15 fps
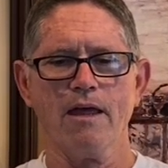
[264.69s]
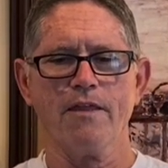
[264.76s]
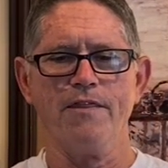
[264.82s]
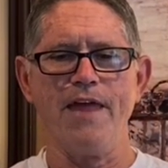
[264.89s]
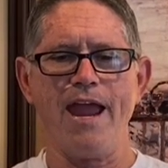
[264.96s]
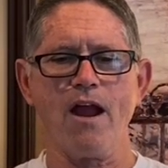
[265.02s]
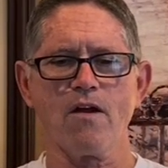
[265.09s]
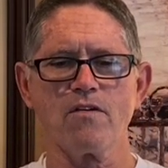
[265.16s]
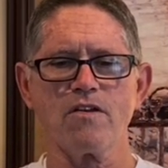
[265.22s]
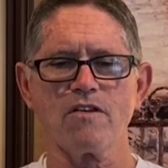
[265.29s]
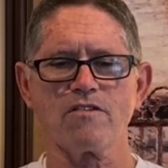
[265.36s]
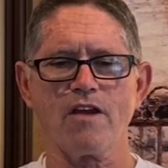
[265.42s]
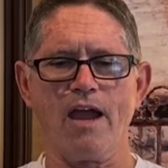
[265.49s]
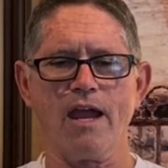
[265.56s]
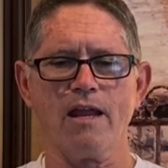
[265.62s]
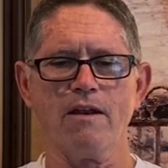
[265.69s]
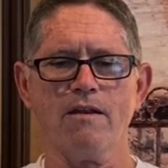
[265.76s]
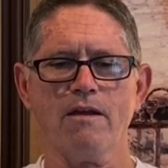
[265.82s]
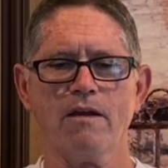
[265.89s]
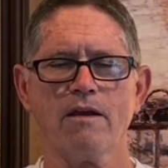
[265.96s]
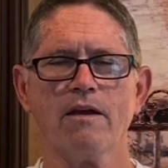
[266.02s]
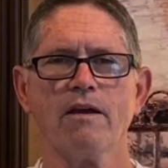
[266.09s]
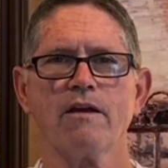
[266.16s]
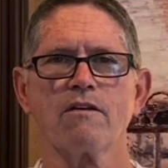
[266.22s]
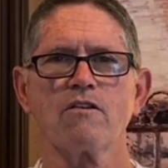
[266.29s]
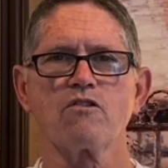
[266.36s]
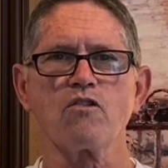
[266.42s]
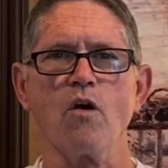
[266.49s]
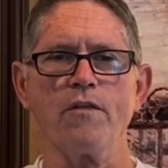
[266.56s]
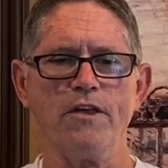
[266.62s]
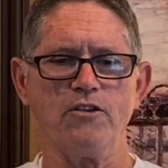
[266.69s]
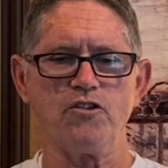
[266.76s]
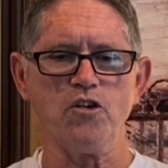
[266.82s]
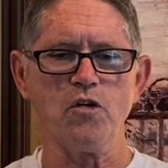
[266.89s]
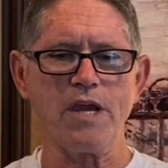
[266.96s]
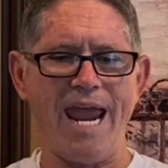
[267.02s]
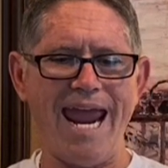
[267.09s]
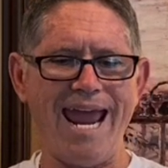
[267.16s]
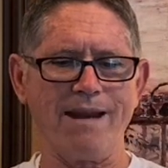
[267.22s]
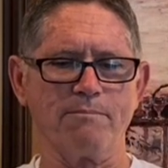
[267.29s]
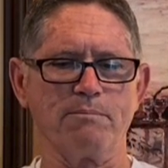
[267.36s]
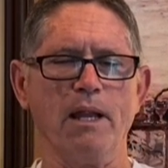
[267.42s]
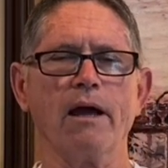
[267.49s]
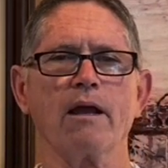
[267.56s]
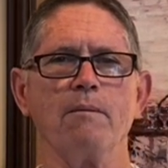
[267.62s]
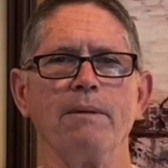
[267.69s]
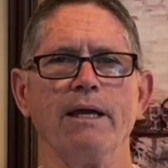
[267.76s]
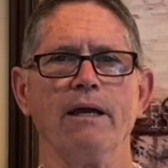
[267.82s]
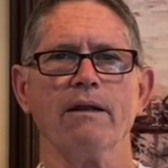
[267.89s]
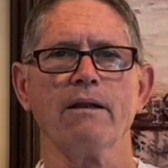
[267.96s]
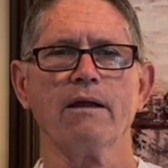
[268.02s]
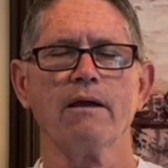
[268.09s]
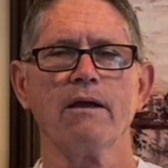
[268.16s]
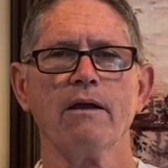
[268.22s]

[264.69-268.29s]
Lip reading: They are designed so that you can't plug them in.